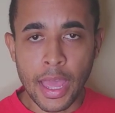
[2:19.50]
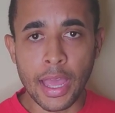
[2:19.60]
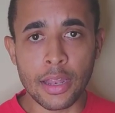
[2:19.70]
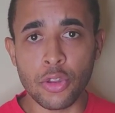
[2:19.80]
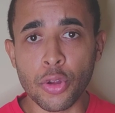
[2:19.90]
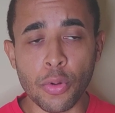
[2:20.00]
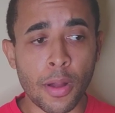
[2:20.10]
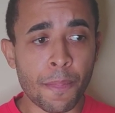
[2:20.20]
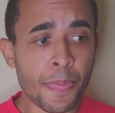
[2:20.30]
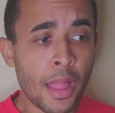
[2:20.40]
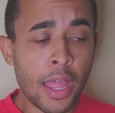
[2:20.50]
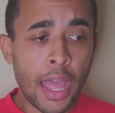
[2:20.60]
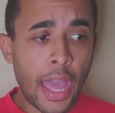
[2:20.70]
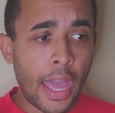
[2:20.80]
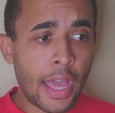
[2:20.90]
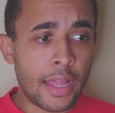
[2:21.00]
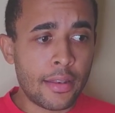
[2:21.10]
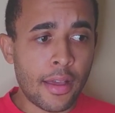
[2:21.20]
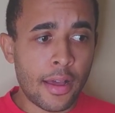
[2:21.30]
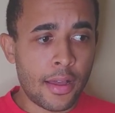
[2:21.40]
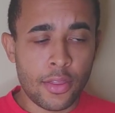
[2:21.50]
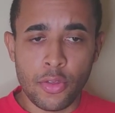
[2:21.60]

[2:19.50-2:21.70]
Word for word: in Europe, and uh,